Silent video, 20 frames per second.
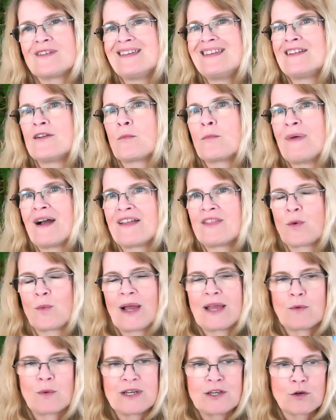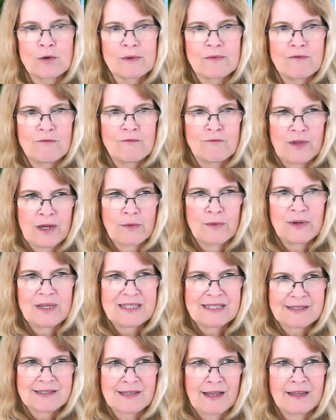you know, by the way, when you're very
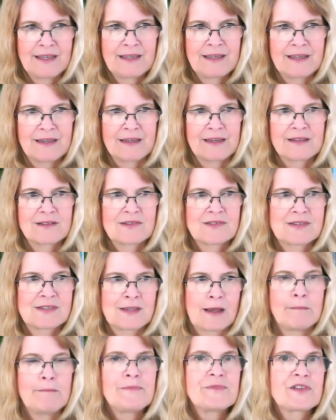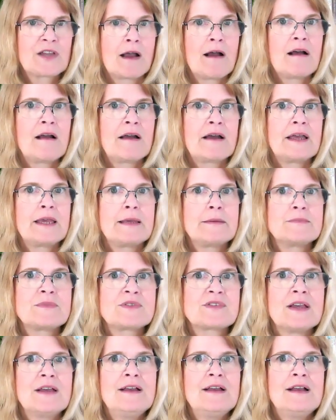psychic,
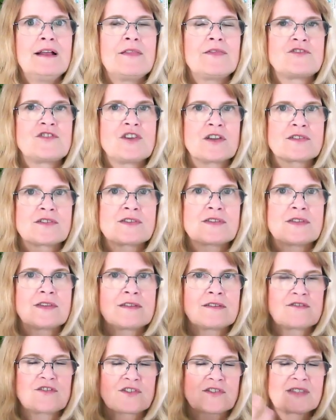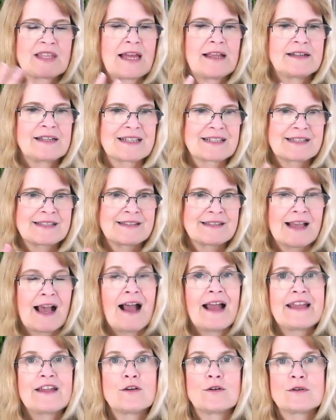sometimes just that
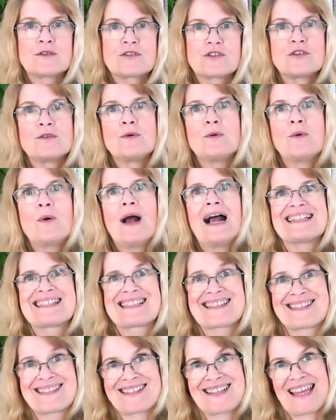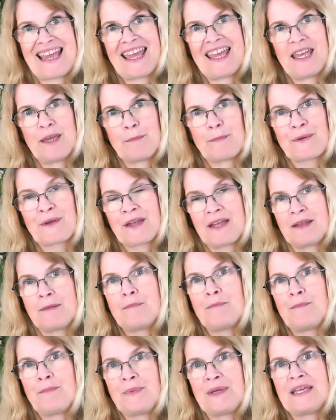desire to escape
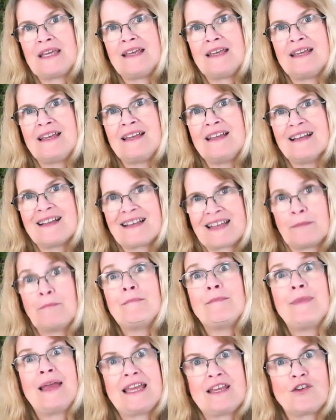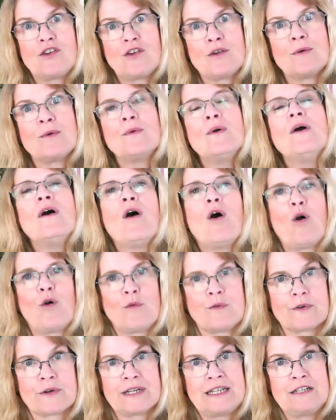can make you
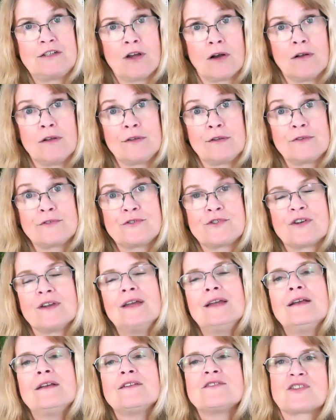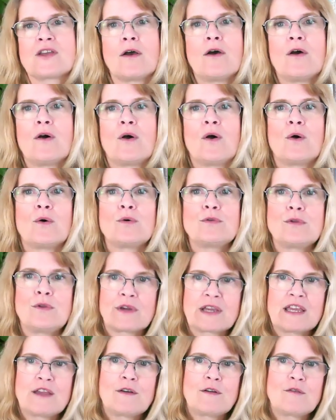overindulge. So
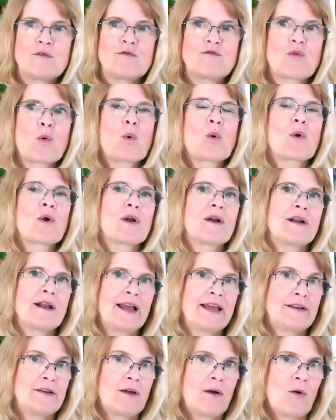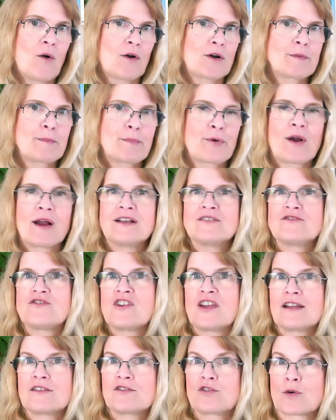looking for an art
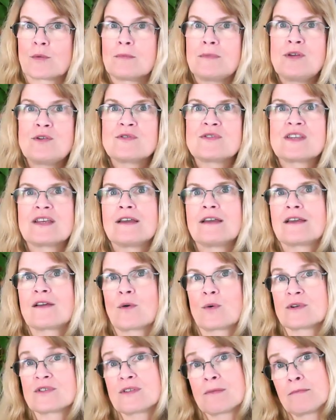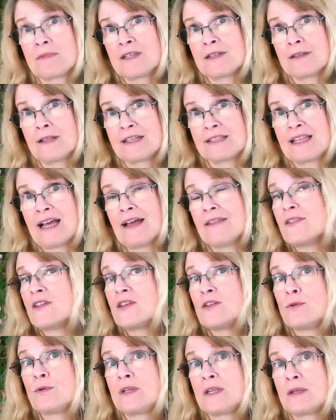project or music or something like that that
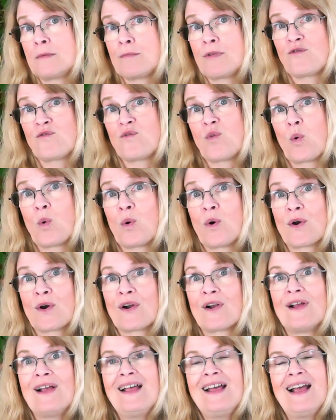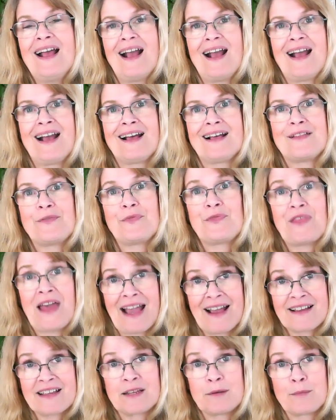you did before,
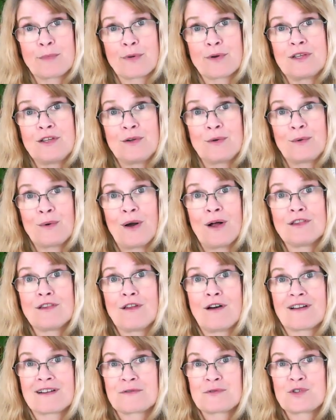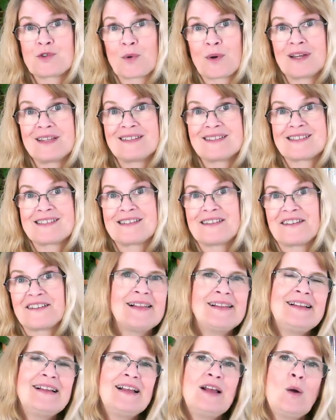that can bring you a lot of joy this
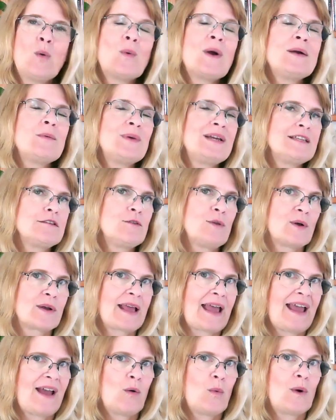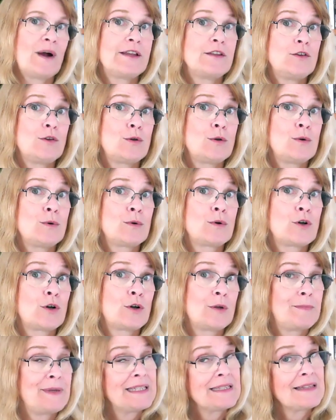year. When we look at what you
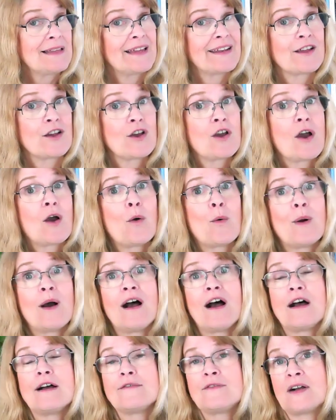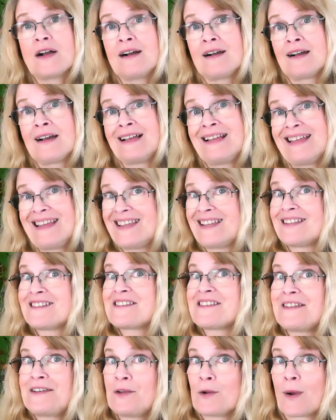could be letting go of, it
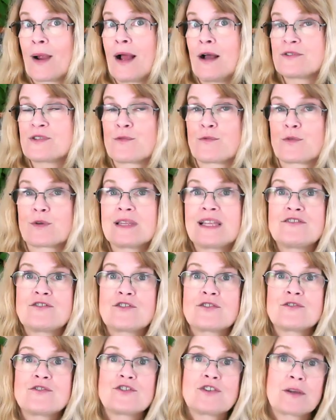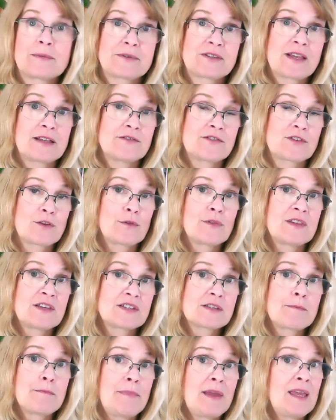is in your house of relationships. And so
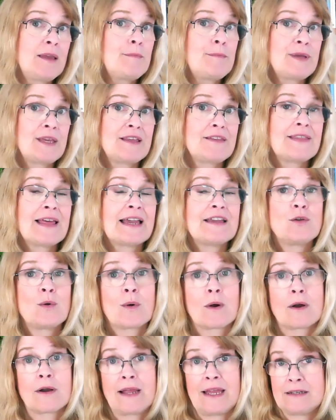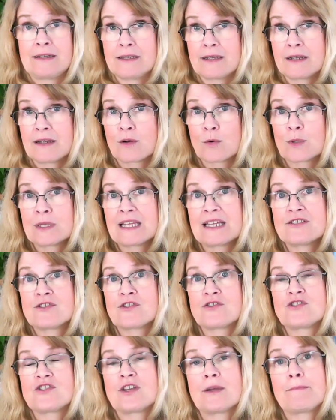this may be that you are ending a
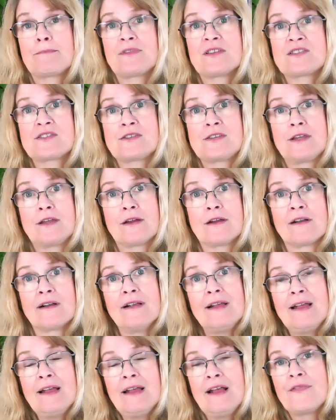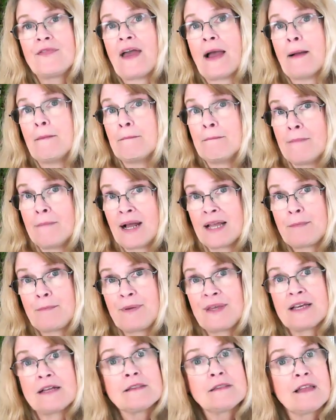relationship this year. That might
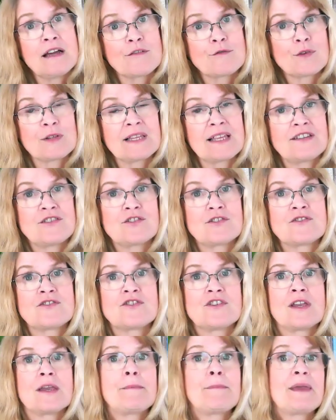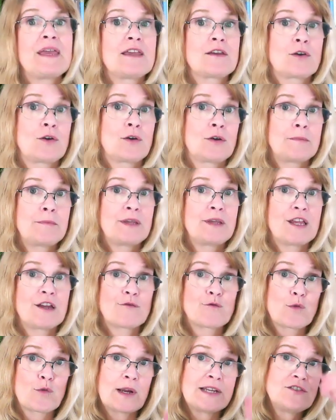be a love relationship. It could be a
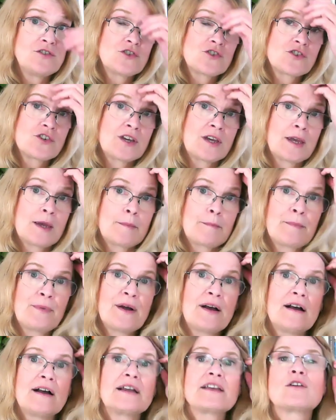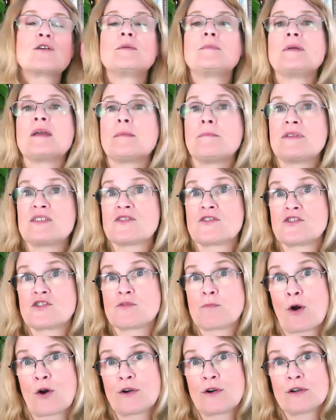friendship. It could be a business
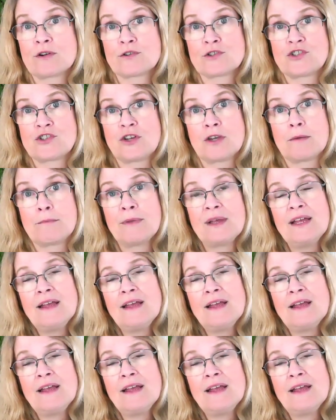partnership.